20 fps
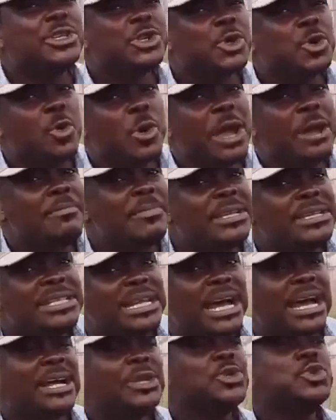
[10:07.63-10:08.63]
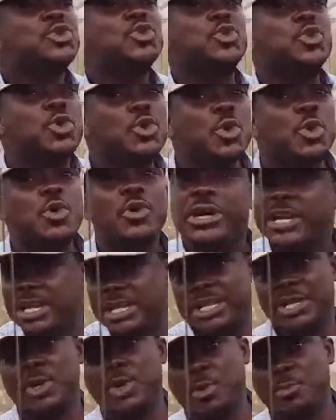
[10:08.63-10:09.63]
square meter to grow
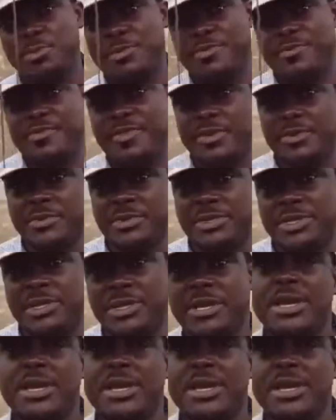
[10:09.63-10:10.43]
in the open field.